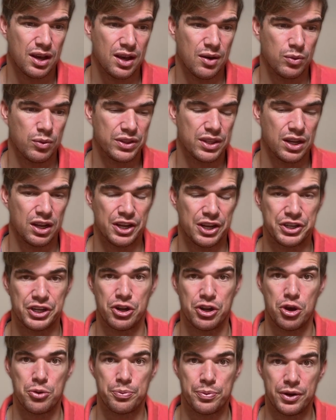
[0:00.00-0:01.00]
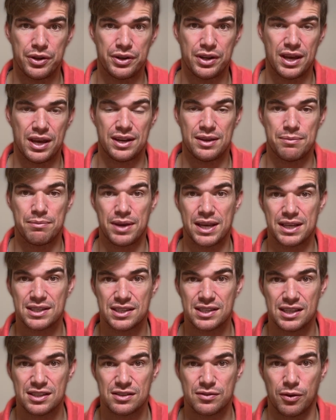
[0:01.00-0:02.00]
with the London Open, and it makes
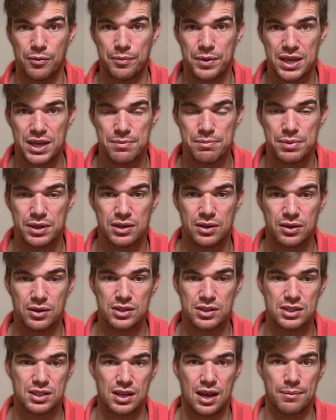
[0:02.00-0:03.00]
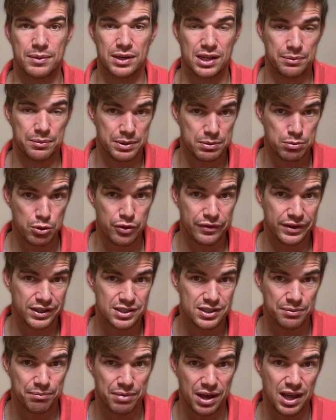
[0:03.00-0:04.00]
sense for me because I'm going to be moving
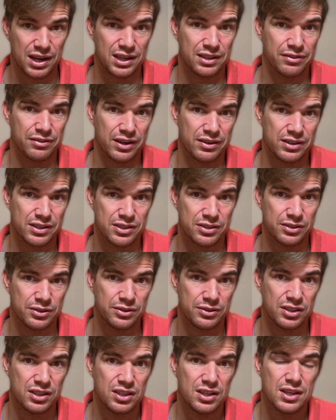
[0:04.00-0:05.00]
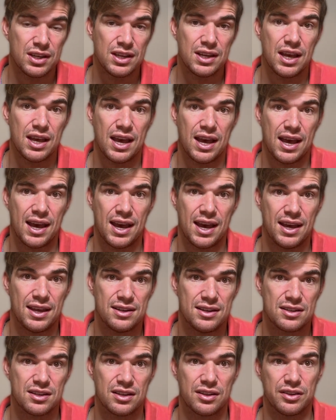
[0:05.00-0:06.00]
to Bali very soon,
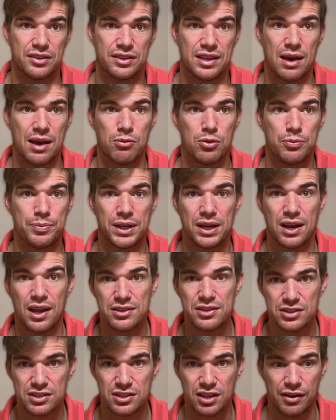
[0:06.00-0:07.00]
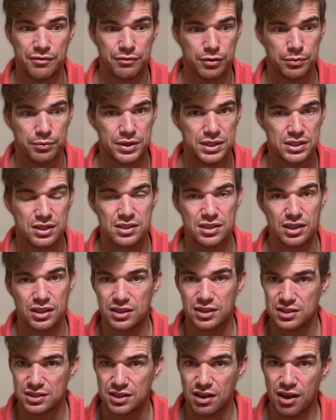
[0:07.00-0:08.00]
and that will be lunchtime for me. So it's a
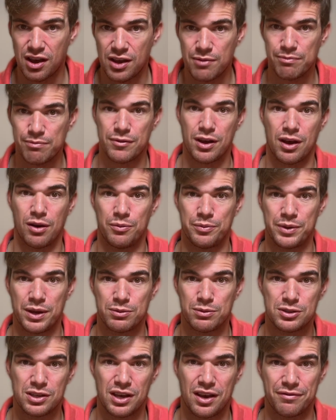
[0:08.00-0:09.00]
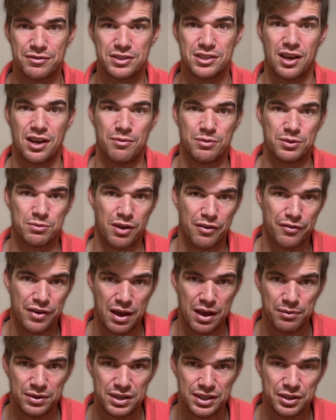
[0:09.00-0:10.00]
good time. I'll be able to have time with my
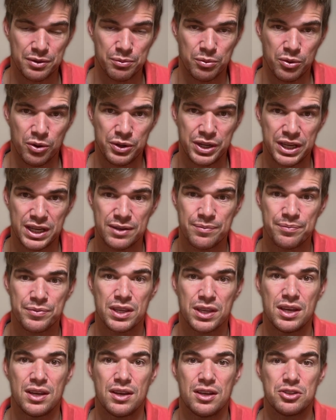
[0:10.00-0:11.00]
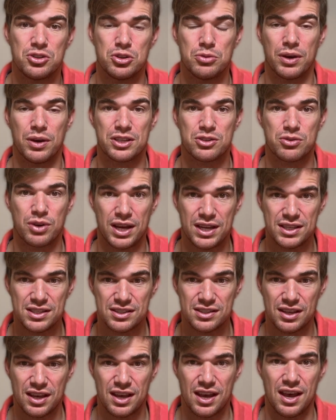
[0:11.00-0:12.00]
family in the morning, do my
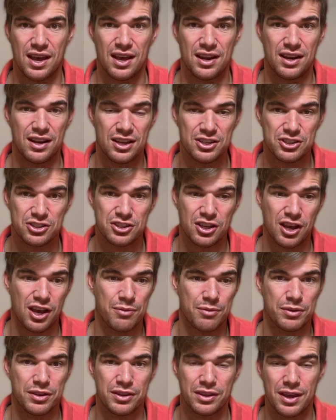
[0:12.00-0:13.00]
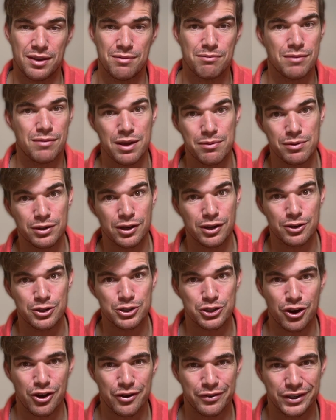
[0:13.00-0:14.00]
trades at lunchtime, and then maybe go
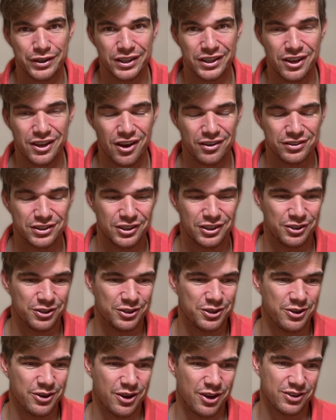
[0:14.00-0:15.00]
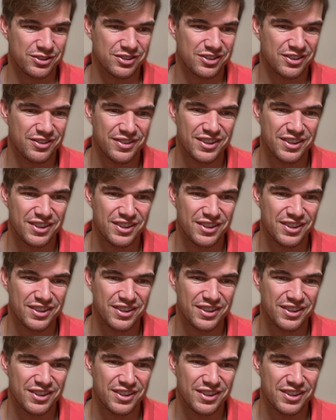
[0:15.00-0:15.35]
surfing in the afternoon, who knows.